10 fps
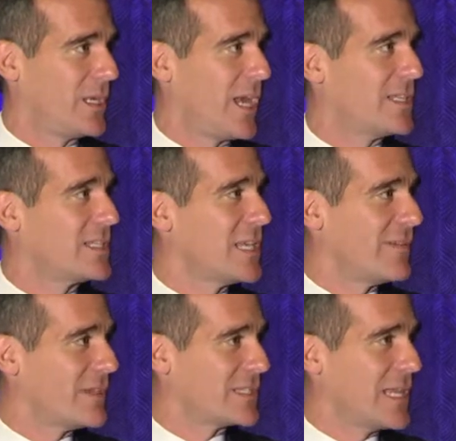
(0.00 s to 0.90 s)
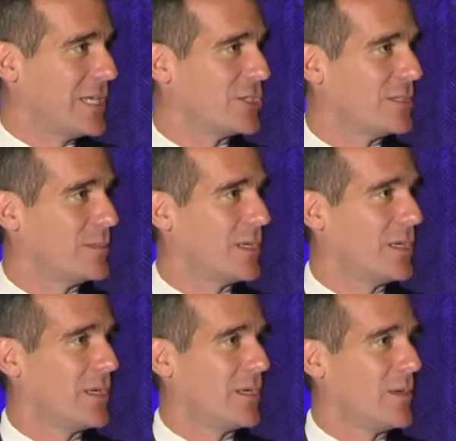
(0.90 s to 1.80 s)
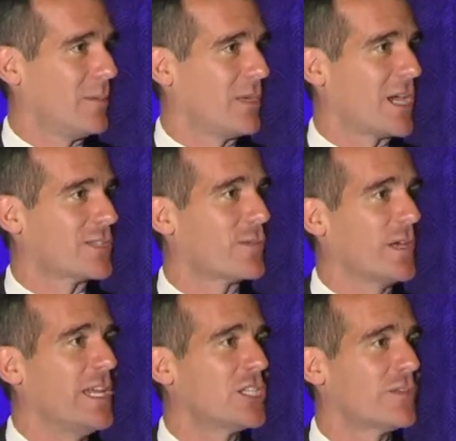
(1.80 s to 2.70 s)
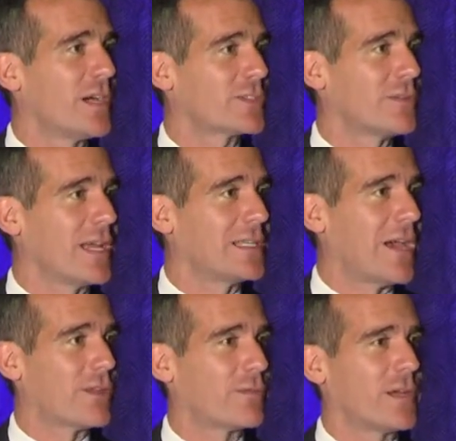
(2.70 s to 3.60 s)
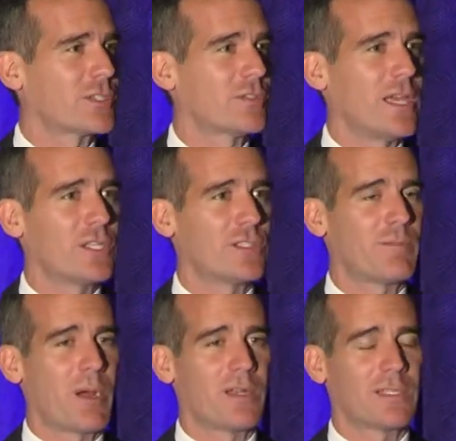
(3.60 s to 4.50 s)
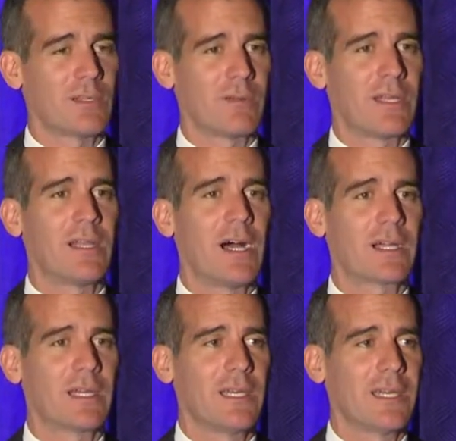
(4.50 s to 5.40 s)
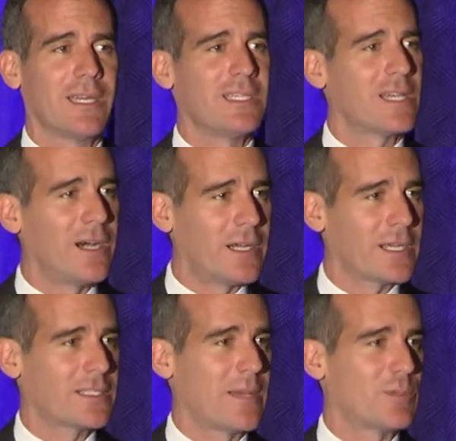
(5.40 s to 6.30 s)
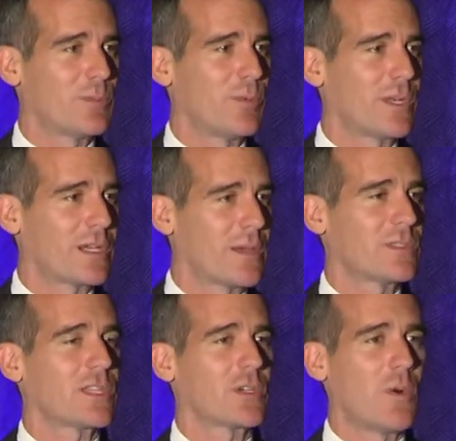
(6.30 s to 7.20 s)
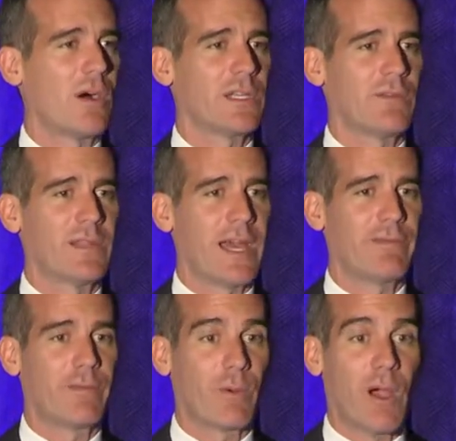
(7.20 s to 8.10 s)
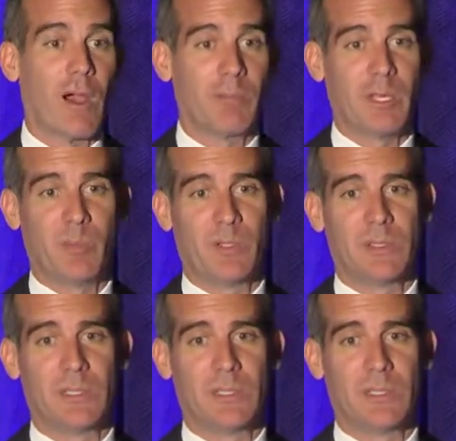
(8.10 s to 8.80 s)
and to save this nation. Because for each of us right now, the frustration of partisan gridlock is unacceptable when it comes to the quality of life for our people.